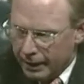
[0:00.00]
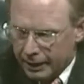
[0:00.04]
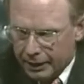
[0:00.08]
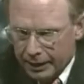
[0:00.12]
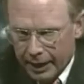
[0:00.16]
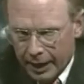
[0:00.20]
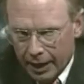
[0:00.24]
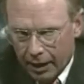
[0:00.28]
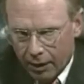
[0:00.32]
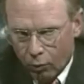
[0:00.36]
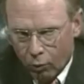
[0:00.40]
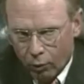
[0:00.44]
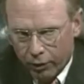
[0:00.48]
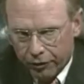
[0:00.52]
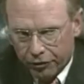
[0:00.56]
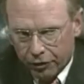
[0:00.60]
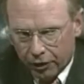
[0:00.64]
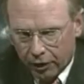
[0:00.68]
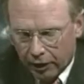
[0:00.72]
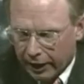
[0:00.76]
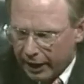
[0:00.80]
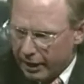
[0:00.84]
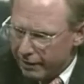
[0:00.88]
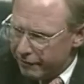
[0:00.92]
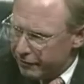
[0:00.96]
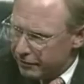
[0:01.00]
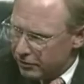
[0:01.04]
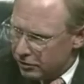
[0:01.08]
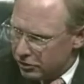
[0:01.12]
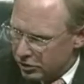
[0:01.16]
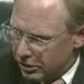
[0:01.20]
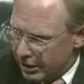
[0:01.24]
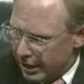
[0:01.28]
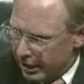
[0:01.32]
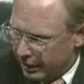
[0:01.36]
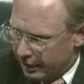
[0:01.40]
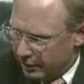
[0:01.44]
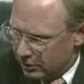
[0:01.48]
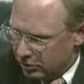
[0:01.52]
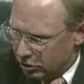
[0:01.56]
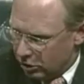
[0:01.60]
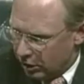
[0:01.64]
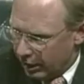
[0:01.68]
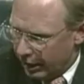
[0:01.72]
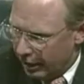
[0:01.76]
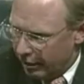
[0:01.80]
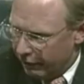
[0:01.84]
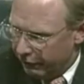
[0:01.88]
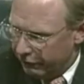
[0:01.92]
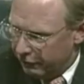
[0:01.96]
Now, with 11 seconds
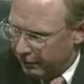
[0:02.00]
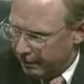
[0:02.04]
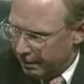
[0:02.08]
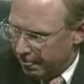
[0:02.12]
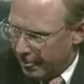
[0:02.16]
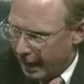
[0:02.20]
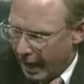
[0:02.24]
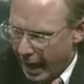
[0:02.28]
left,